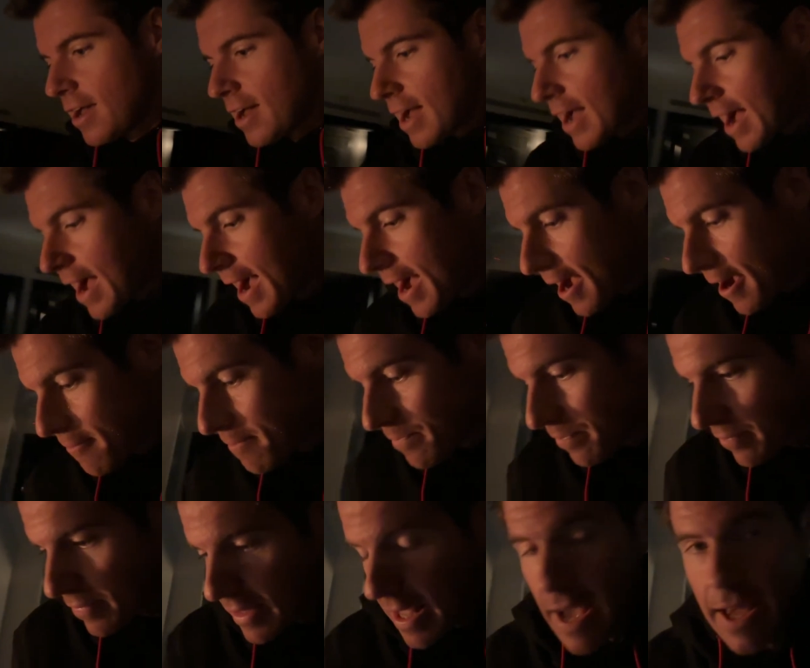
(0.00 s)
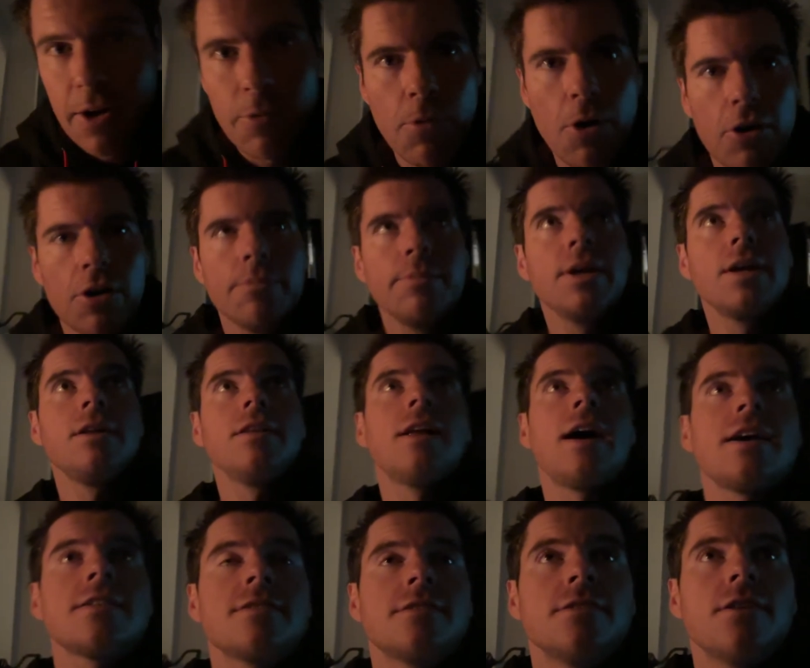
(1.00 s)
had a welcome dinner
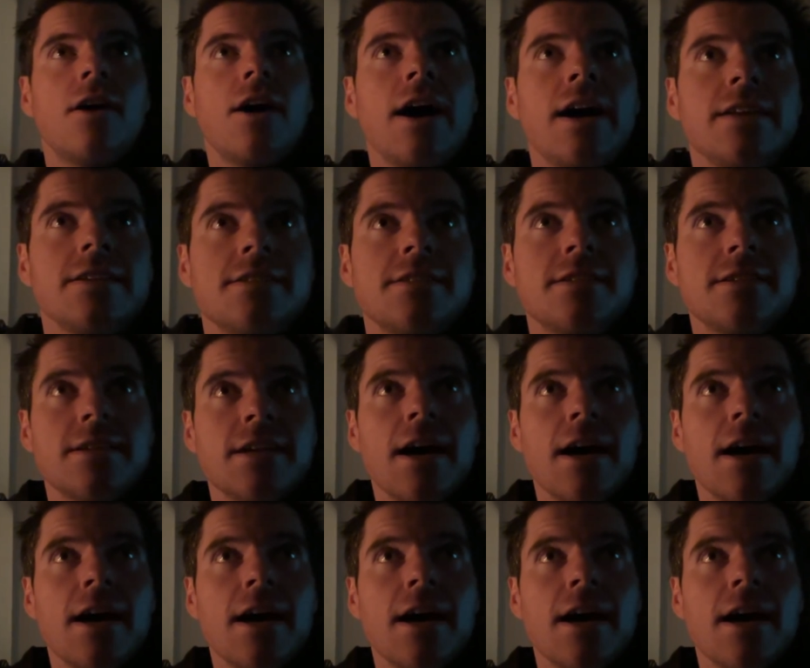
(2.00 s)
last night